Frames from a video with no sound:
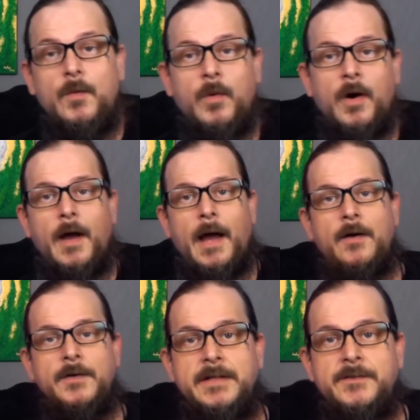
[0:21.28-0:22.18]
Well,
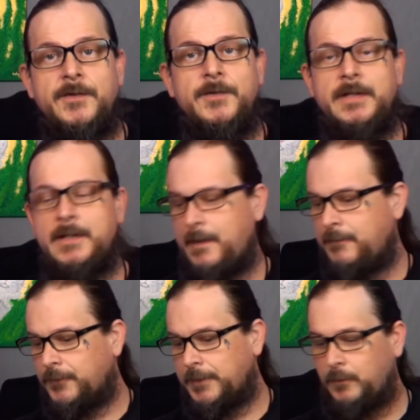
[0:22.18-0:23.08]
howdy doody
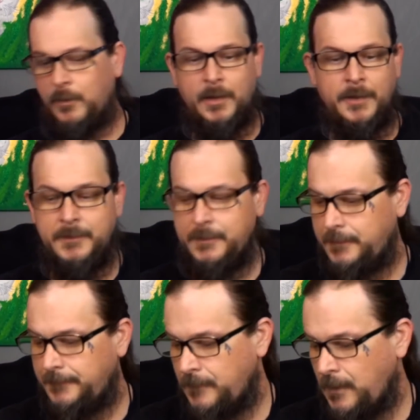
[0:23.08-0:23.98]
everyone.
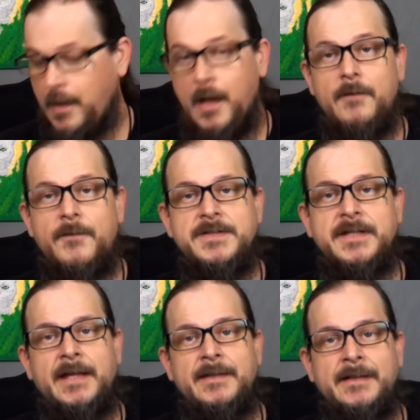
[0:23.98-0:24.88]
First
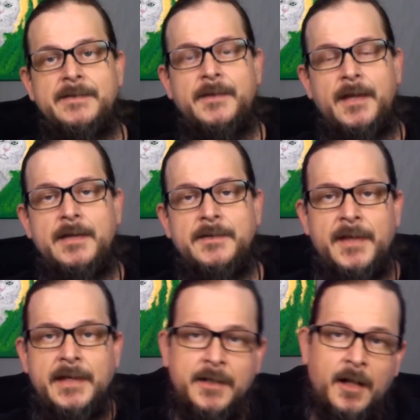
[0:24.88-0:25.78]
thing I'd like to say is
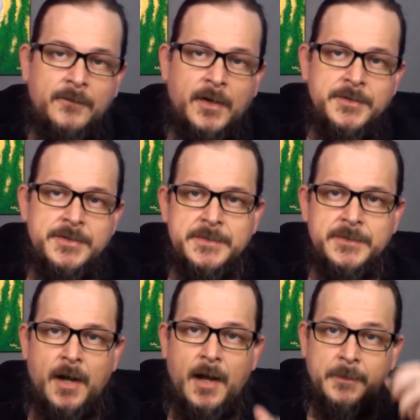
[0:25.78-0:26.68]
thank you to all of our new
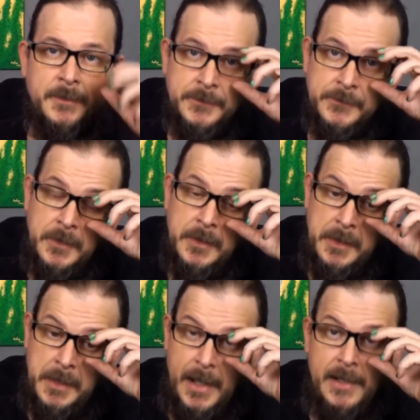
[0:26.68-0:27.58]
subscribers.
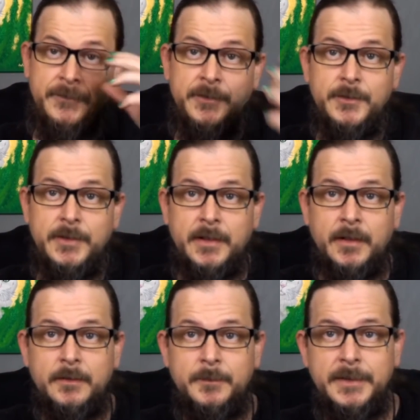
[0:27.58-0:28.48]
And if you're new
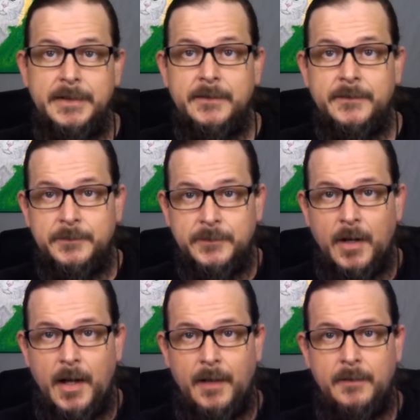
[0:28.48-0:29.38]
here, please
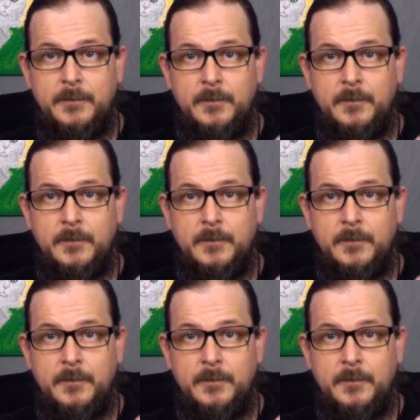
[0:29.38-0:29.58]
subscribe.